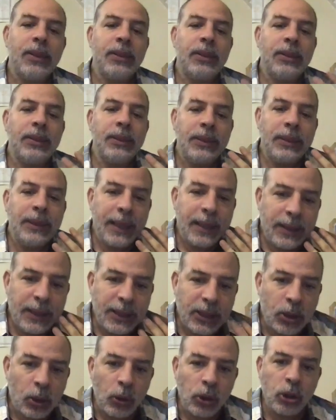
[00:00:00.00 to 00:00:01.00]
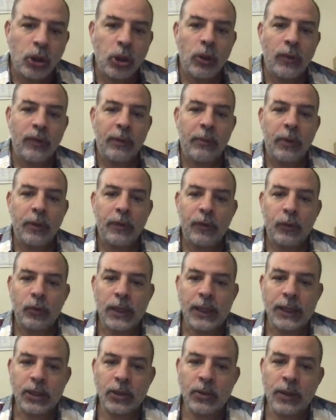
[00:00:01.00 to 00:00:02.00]
the dissolution of amorphous
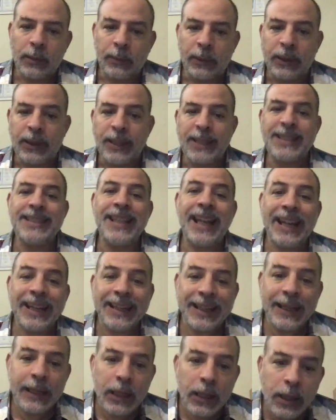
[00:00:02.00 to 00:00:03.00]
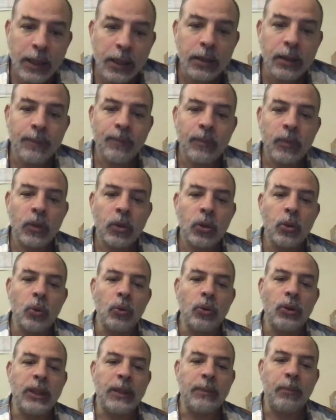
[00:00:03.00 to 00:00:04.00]
calcium carbonate is directly linked to
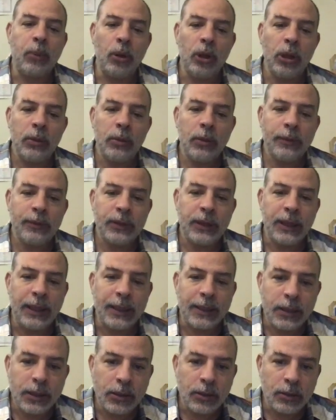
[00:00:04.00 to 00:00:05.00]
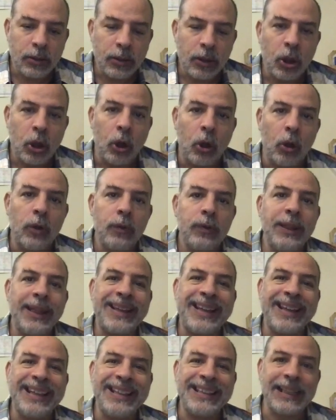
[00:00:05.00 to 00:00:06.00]
the polymorph selection of the
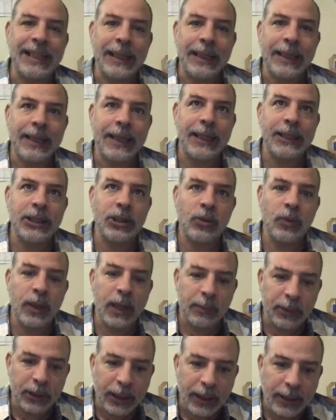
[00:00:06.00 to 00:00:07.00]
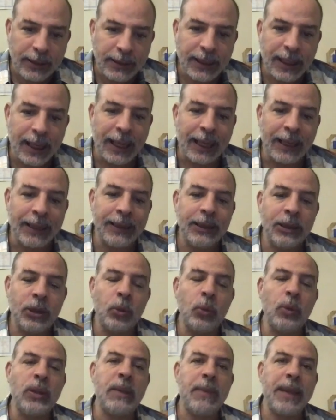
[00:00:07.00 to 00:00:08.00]
crystalline calcium carbonates and
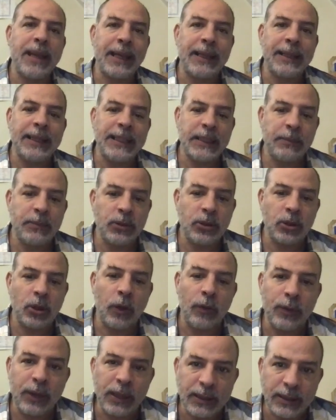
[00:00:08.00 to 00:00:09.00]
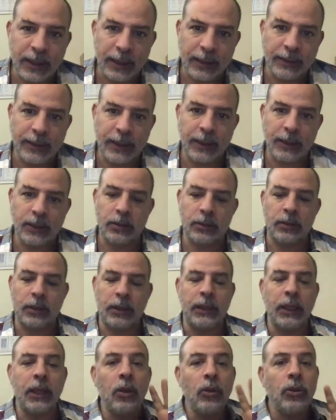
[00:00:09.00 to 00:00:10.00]
to the mechanisms of crystallization. And
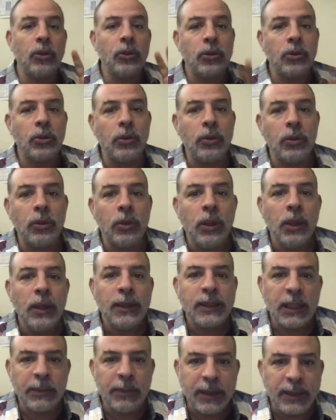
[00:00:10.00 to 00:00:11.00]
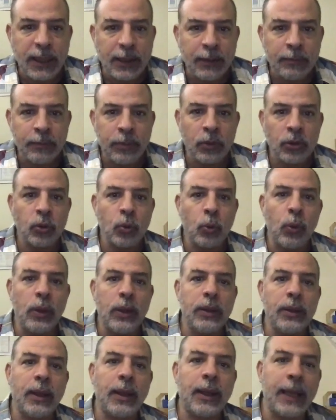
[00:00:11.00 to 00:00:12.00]
I'm going to show you some examples
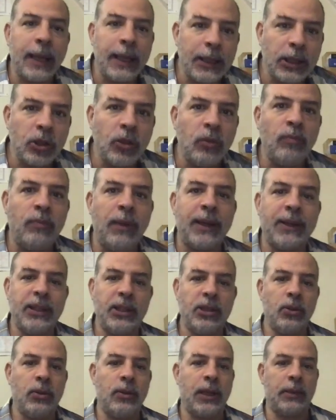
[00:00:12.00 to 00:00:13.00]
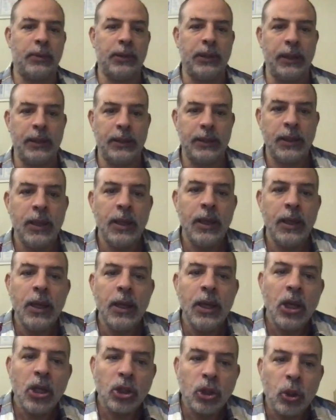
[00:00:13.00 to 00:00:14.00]
with calcium magnesium carbonates.
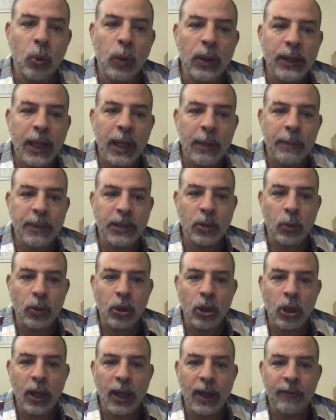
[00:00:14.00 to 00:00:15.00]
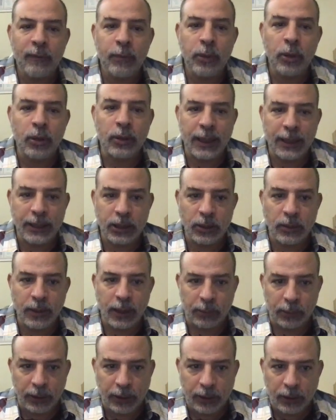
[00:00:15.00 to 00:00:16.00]
So what happens when you have pure calcium
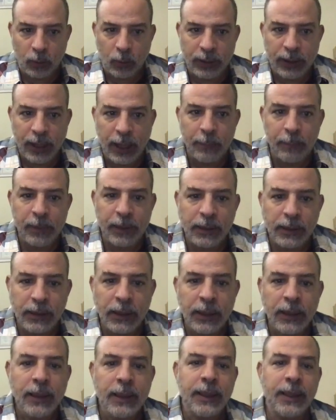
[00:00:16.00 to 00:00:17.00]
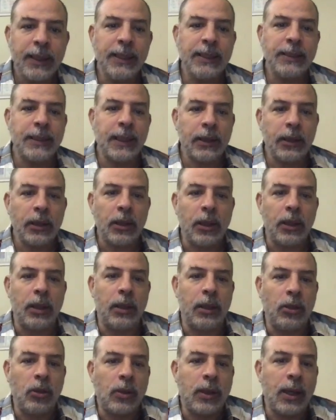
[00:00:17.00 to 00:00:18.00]
carbonate? What happens is that
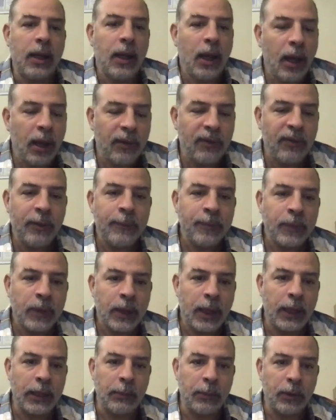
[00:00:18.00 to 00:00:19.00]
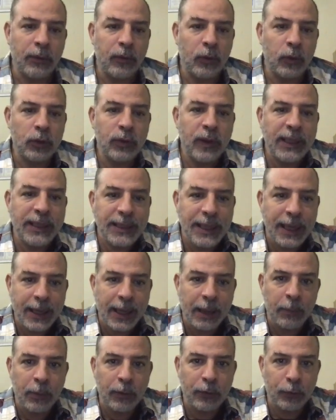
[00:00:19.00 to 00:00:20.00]
you can have an amorphous phase like
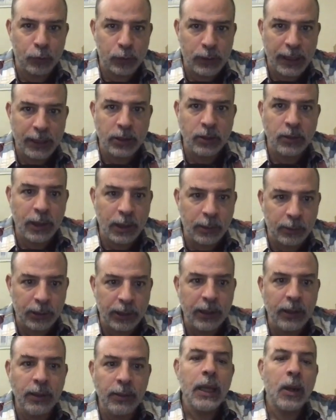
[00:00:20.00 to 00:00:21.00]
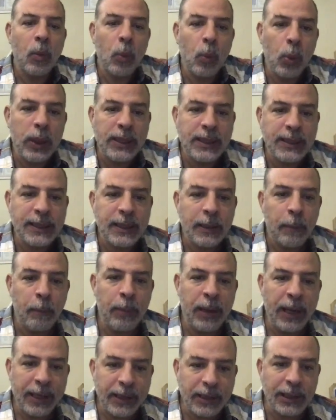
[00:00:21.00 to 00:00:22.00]
amorphous calcium carbonate, which
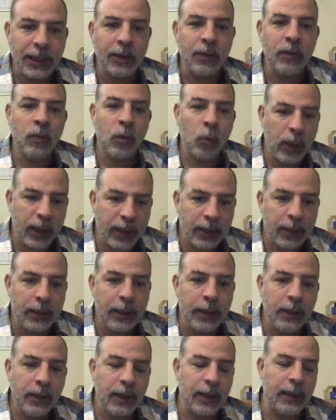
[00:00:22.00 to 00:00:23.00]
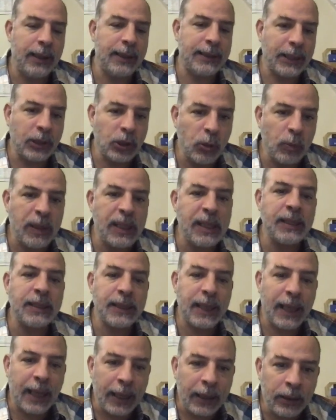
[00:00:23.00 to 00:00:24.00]
breaks down quickly in less than 2 minutes,
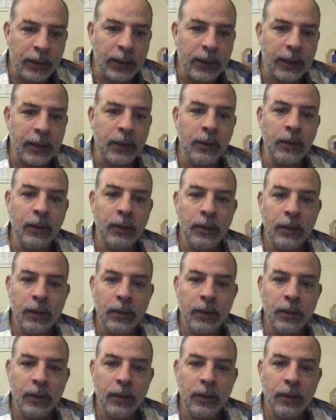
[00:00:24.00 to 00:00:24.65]
and then